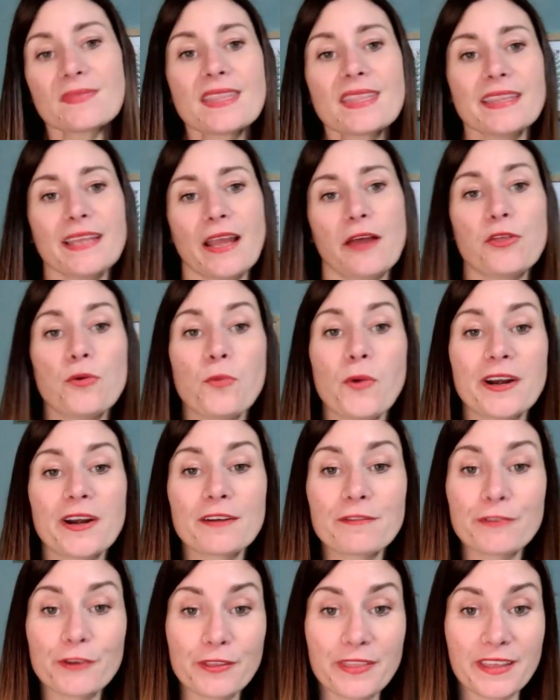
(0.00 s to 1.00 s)
Now, the
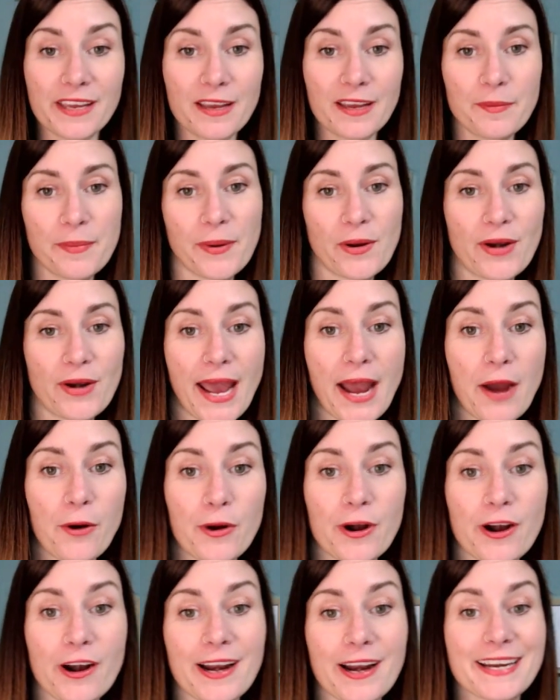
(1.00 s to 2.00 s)
wonderful thing about
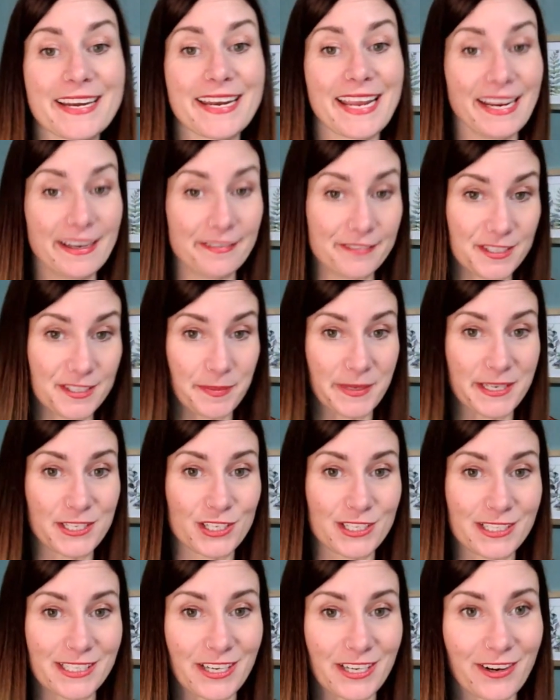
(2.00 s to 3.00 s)
our native
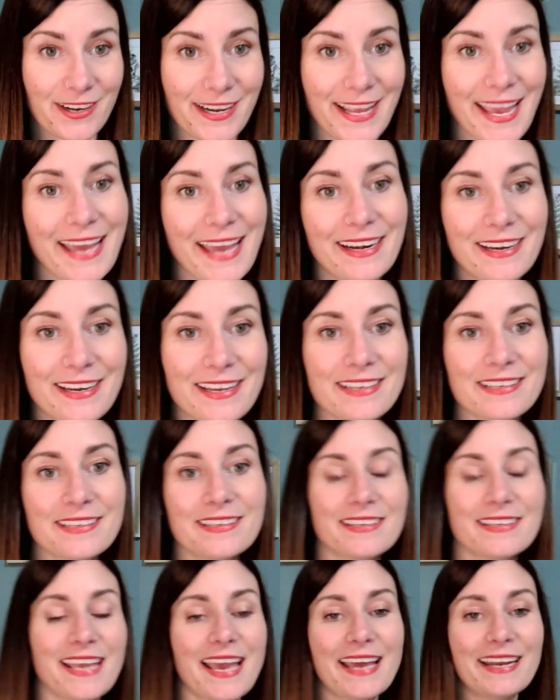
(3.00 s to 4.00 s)
species here in Canada,
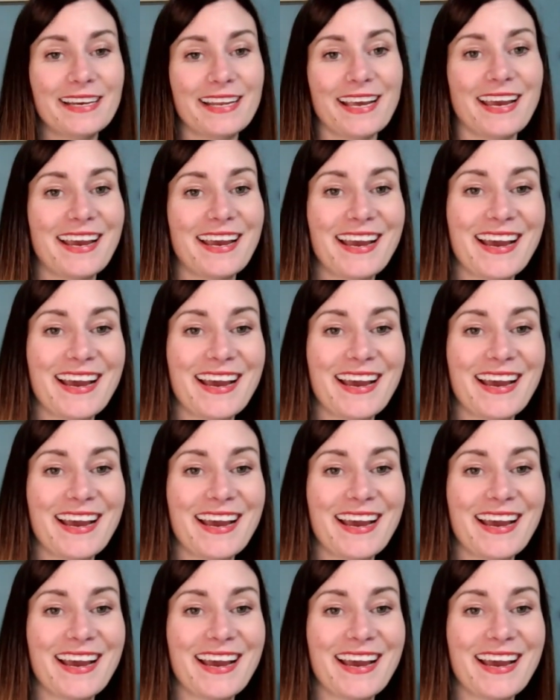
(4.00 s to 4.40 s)
Canada